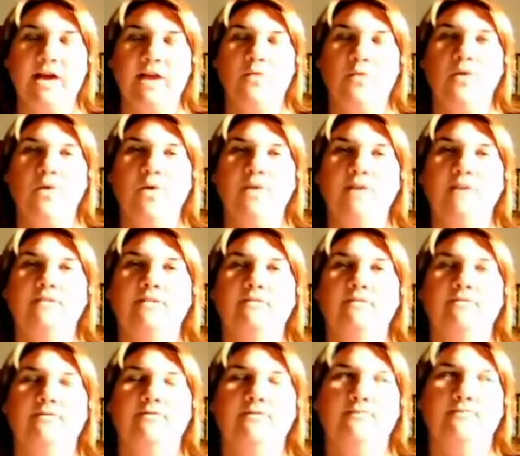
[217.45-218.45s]
What
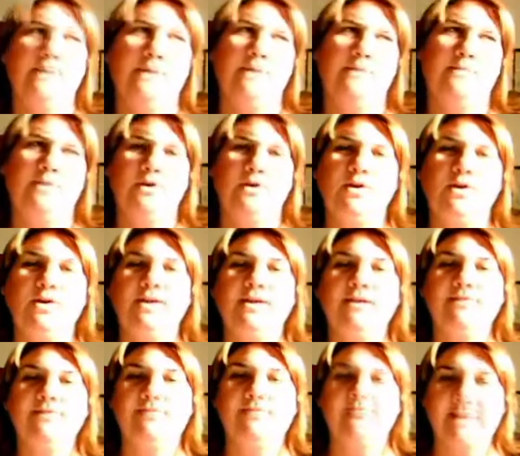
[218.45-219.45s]
people who
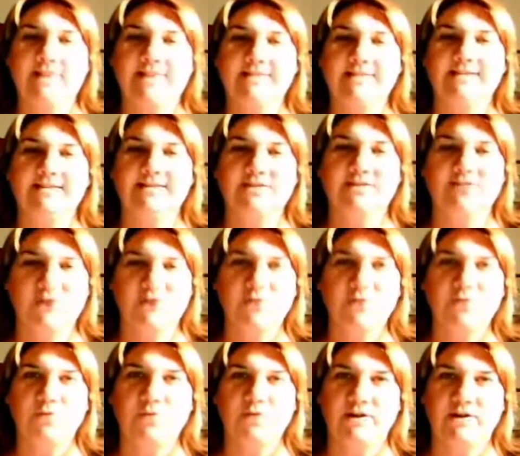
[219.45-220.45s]
give funds
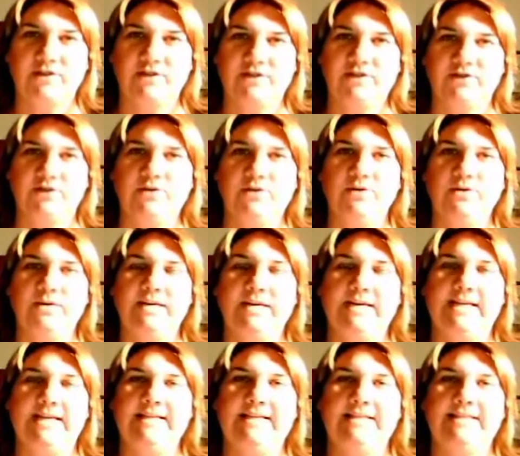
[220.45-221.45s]
don't want to do
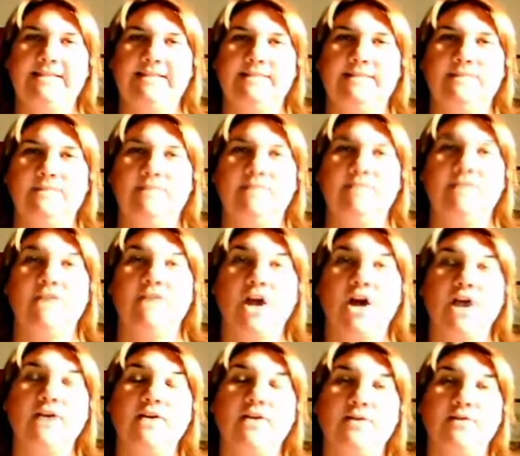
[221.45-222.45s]
is be
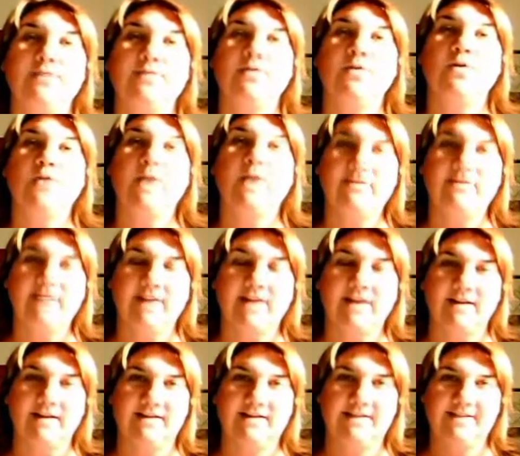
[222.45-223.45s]
relied on forever
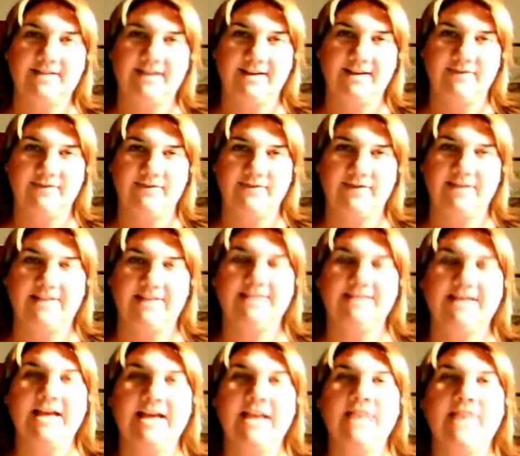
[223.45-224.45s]
to give funds.
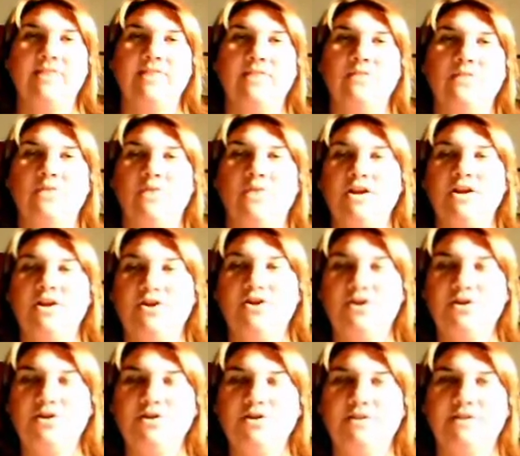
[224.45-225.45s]
They want
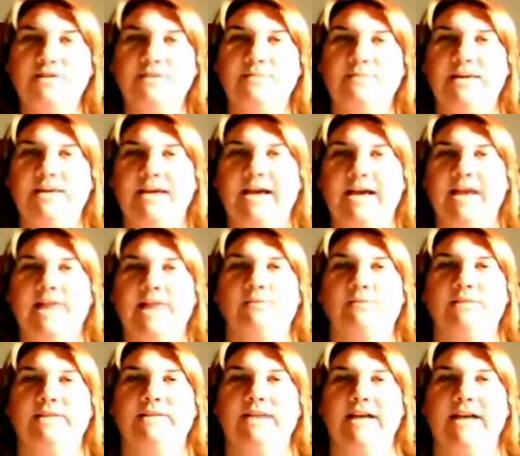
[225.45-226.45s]
you to be able
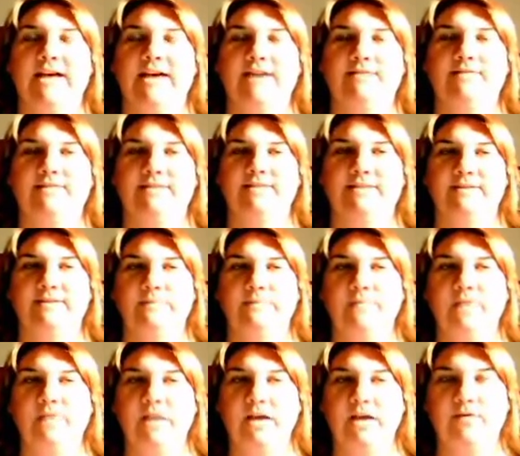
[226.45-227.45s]
to have some
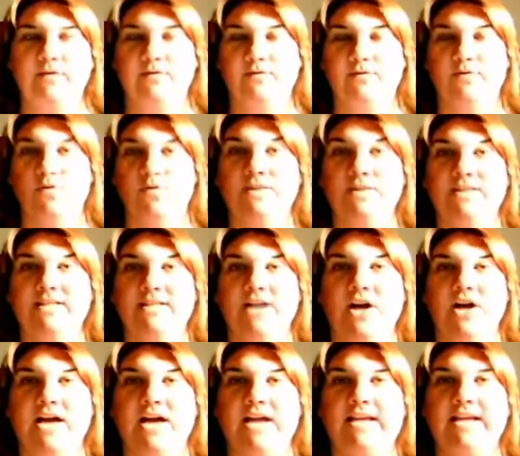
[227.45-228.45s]

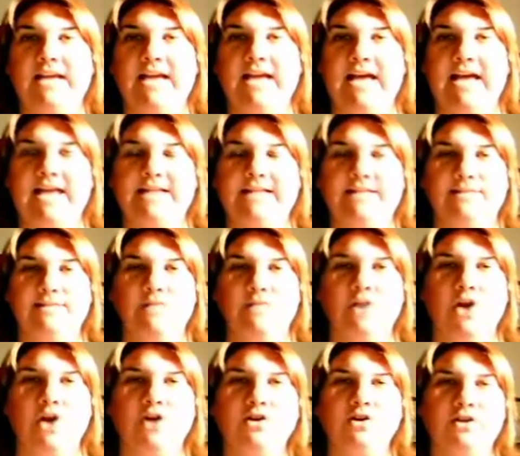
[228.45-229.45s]
foresight and some
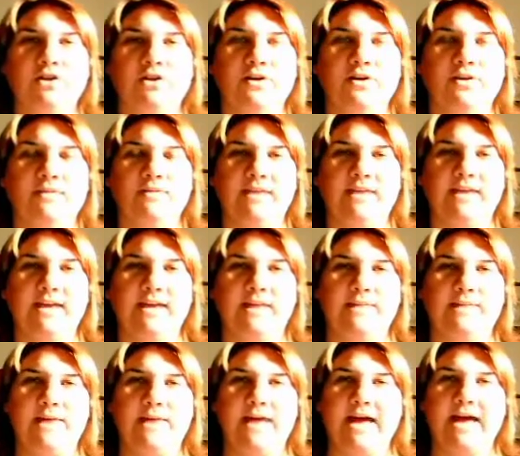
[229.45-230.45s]
long-term thinking
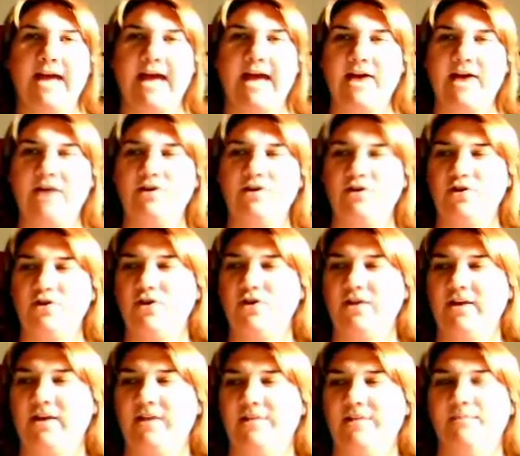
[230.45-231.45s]
about how you
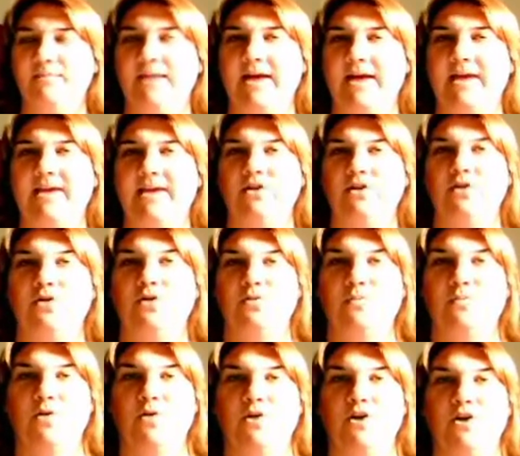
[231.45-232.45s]
can make your
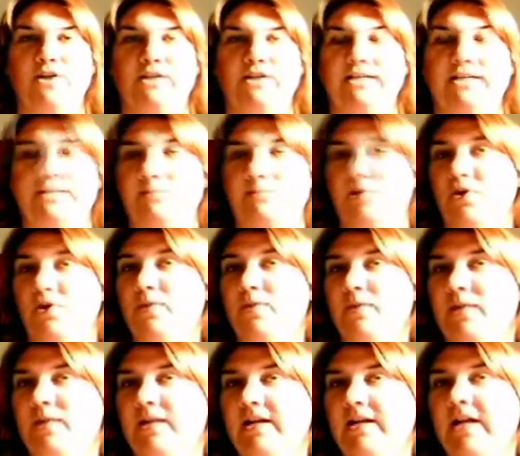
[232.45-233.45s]
projects
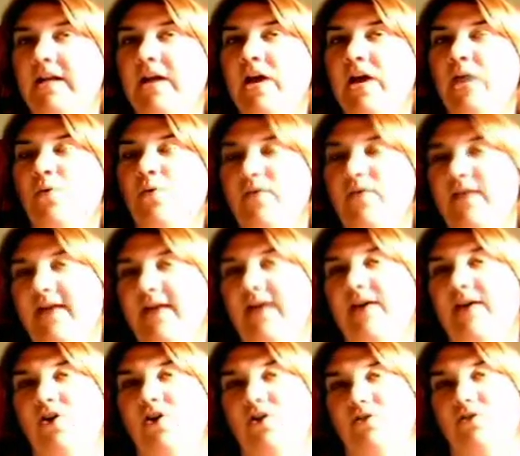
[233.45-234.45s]
permanent
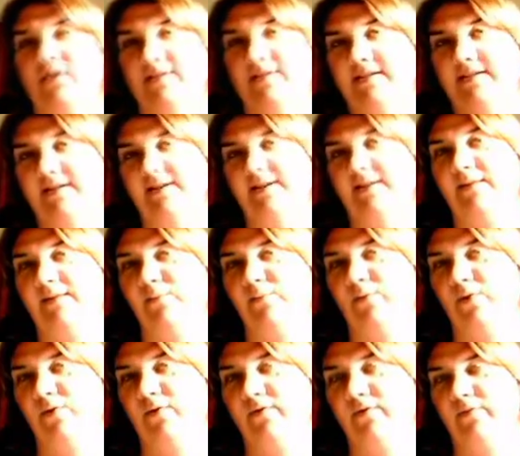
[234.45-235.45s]
without constant
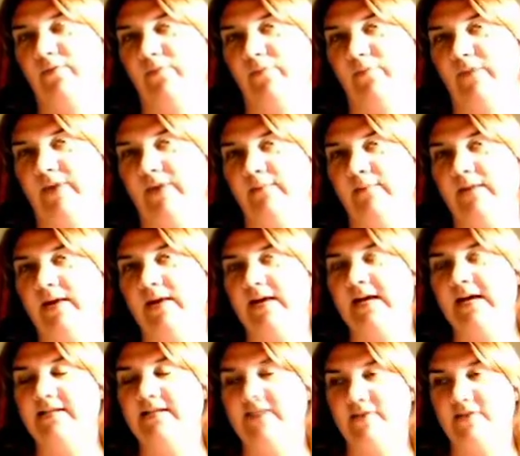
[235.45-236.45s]
input from them.
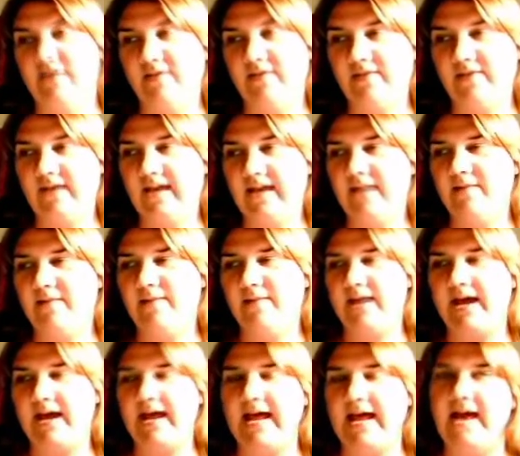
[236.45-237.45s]
So think
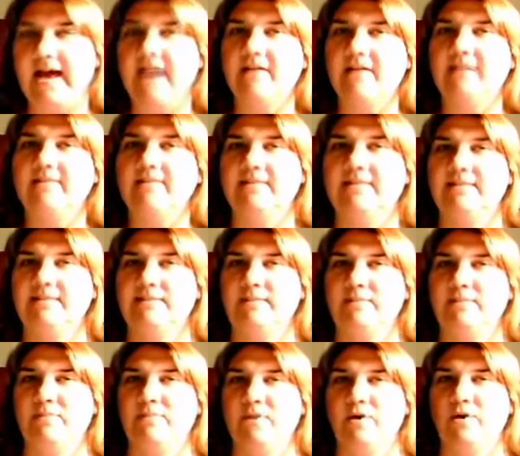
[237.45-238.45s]
about, how can this be
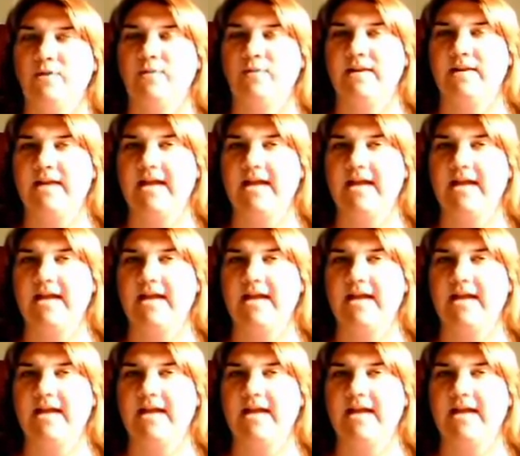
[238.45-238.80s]
permanent?